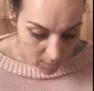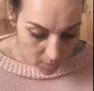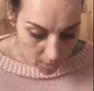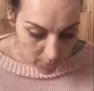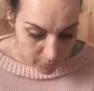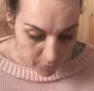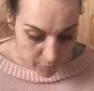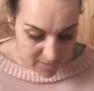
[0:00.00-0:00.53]

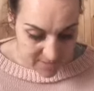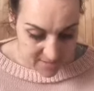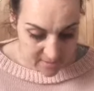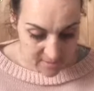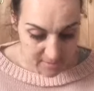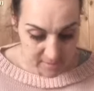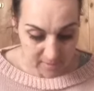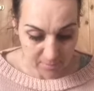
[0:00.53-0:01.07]
I've
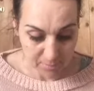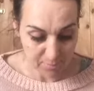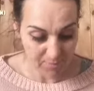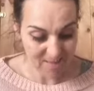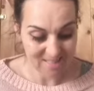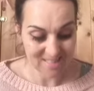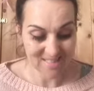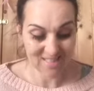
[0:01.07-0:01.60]
written
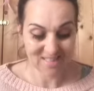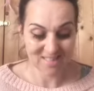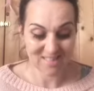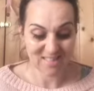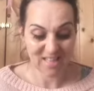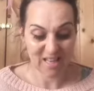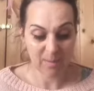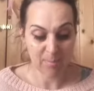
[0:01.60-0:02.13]
basically the
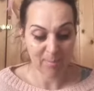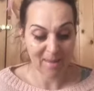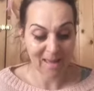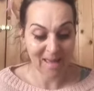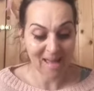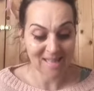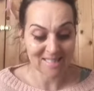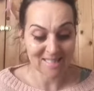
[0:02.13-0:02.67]
same, bit
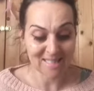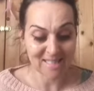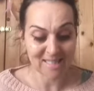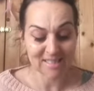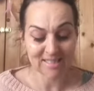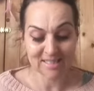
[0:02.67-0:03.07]
heady,